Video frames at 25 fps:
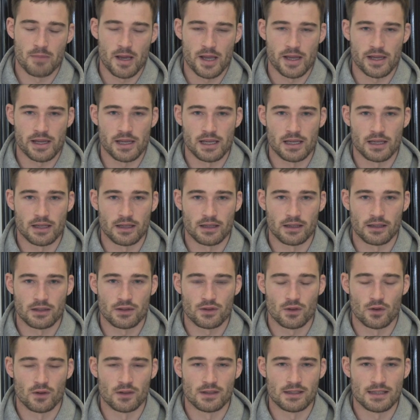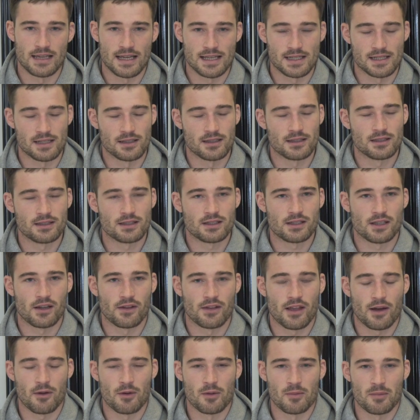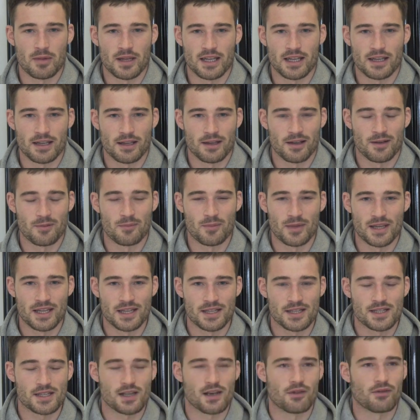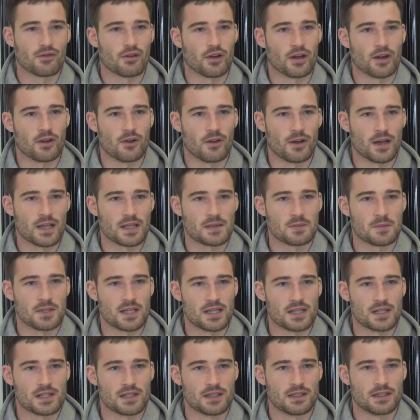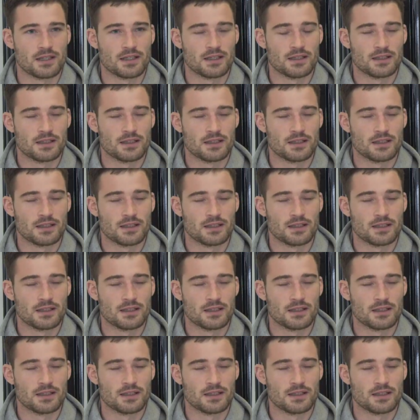baking sort of desert. So that would be me suffering on an expedition.